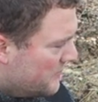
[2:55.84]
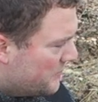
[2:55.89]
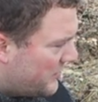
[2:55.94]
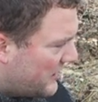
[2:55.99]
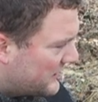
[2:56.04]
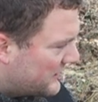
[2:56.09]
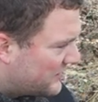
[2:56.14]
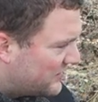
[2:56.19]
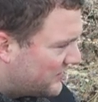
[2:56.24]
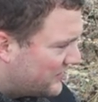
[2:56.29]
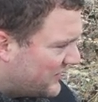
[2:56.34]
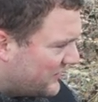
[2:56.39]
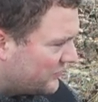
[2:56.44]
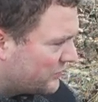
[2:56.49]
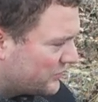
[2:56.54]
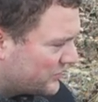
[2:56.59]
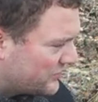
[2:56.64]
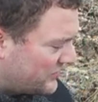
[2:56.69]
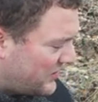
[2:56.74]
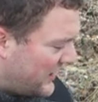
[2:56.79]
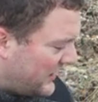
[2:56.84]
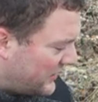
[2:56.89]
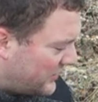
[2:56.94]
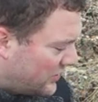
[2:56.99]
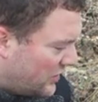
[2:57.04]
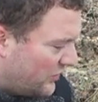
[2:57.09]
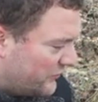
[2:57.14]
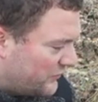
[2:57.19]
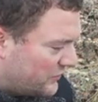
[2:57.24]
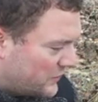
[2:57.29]
But this was
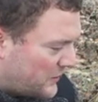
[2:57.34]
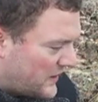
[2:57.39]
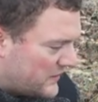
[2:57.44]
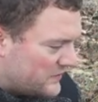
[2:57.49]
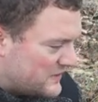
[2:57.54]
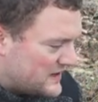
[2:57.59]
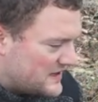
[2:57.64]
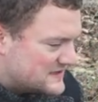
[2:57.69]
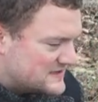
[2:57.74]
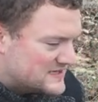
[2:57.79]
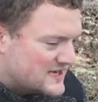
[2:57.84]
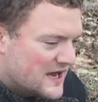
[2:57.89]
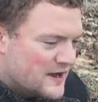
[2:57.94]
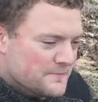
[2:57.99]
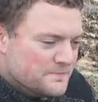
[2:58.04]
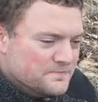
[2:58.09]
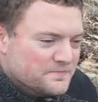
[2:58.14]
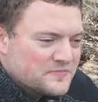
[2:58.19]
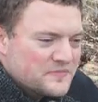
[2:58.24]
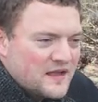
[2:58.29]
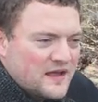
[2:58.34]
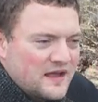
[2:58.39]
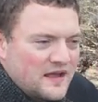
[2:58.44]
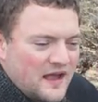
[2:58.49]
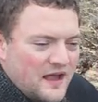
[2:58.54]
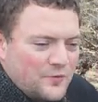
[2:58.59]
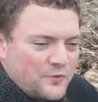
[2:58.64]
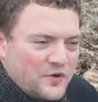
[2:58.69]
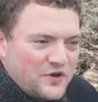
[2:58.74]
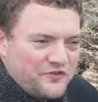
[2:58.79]
taken over by weeds,
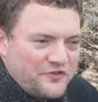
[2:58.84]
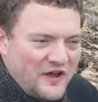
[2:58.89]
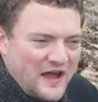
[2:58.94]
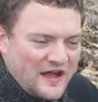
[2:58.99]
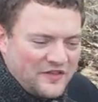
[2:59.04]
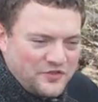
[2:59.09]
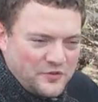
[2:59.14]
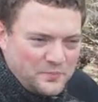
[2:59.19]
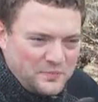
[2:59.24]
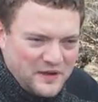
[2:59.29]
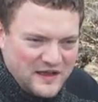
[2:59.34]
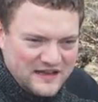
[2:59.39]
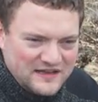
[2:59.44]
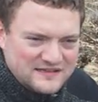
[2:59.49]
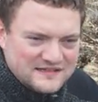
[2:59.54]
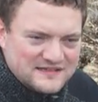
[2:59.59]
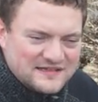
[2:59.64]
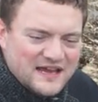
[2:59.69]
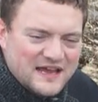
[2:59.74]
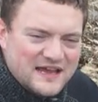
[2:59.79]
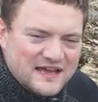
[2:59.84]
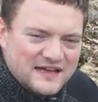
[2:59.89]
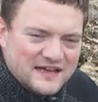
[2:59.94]
and we've had the pigs